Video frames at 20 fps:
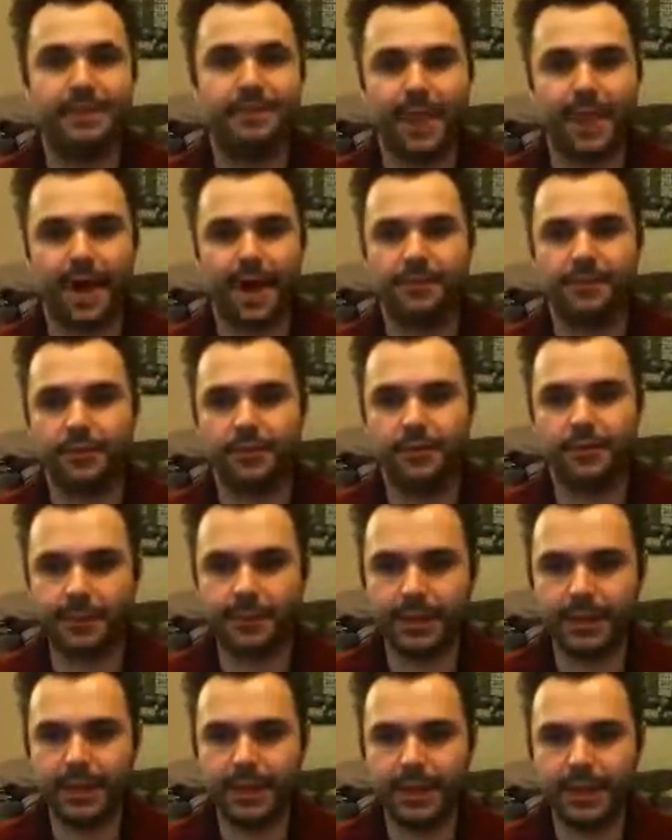powerful
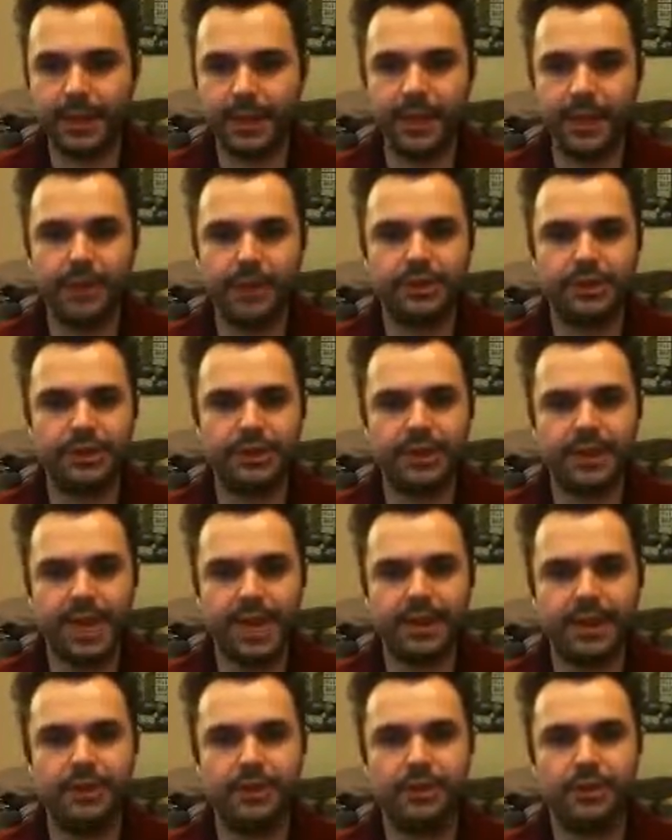ability, which
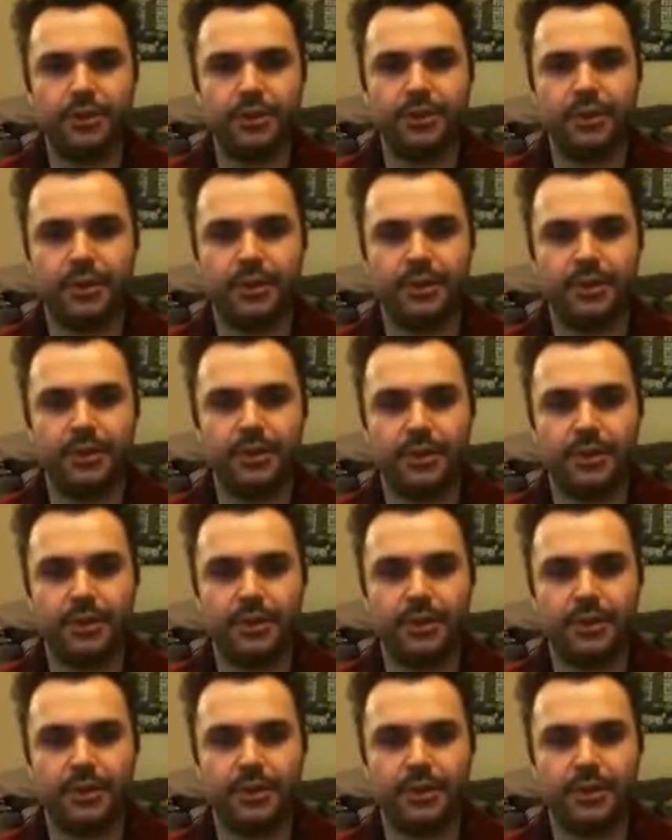then you can,